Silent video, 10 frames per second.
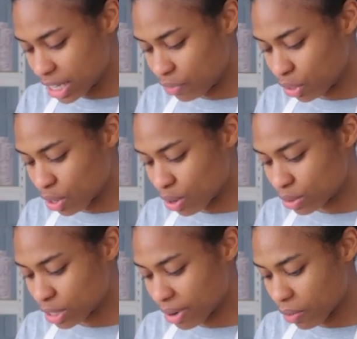If you
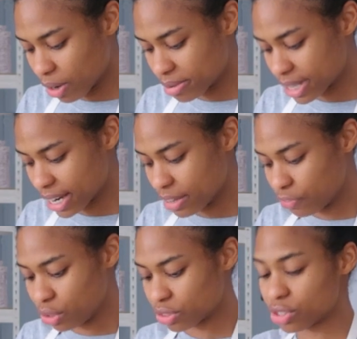go to my website,
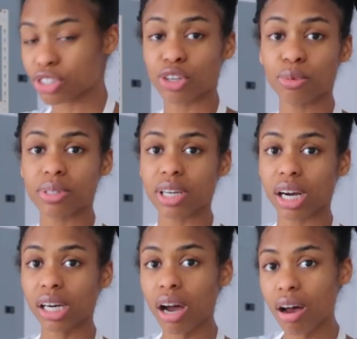
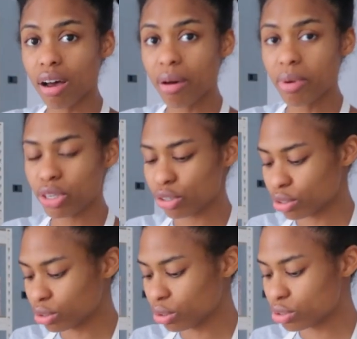infusionsoaps.com,
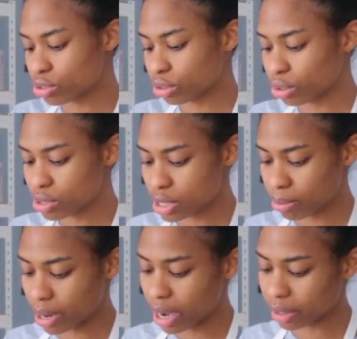you'll scroll to the
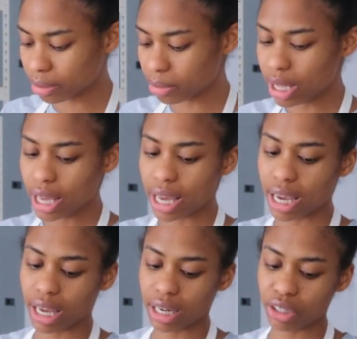bottom
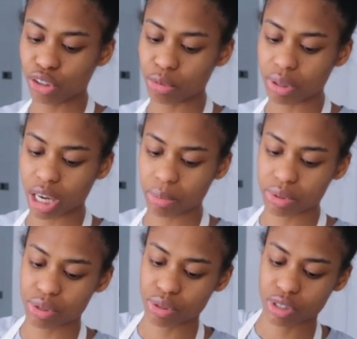and you'll be able
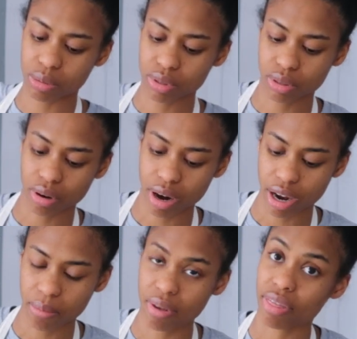to
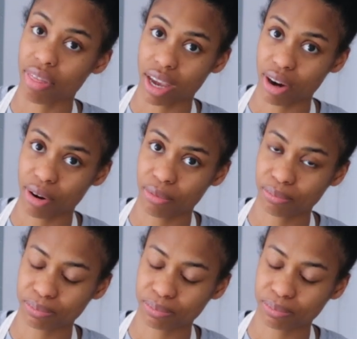subscribe there.